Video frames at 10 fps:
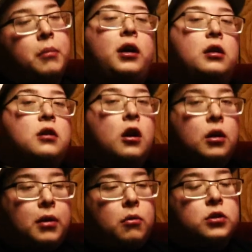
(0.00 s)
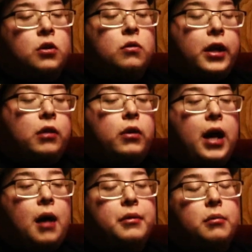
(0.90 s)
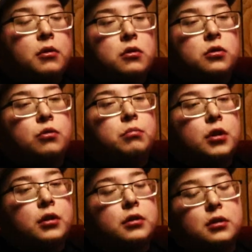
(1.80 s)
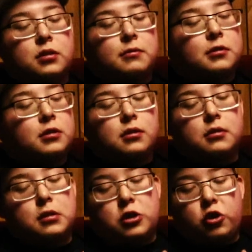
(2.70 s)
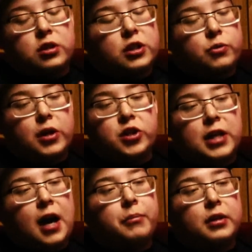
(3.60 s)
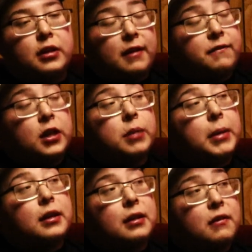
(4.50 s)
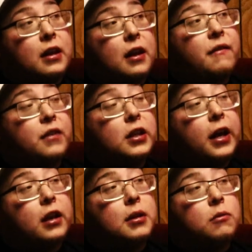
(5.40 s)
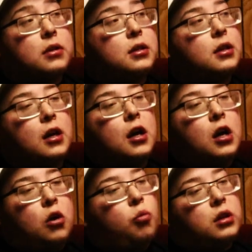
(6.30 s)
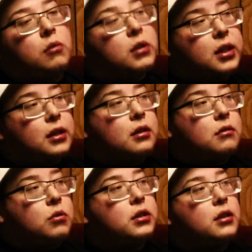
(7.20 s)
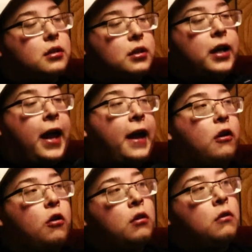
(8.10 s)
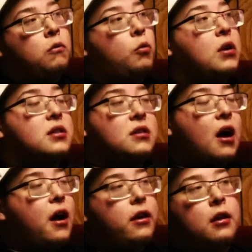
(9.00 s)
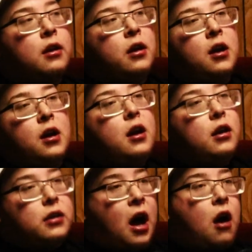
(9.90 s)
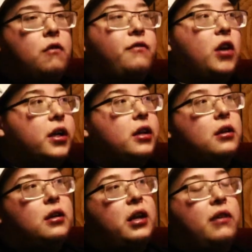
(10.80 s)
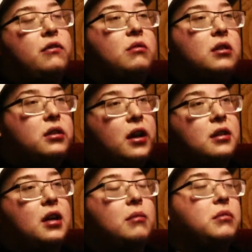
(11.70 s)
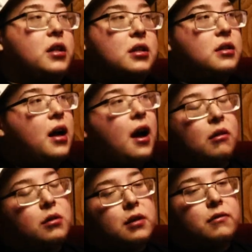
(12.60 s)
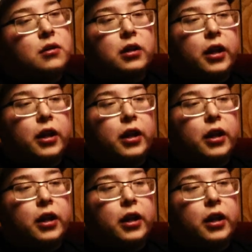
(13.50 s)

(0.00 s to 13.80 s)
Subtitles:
I'm not gonna talk about what happened in middle school, but certain situations happened. They affiliated me with the gang on one side, and now fucking everyone thinks I'm this, that, whatever.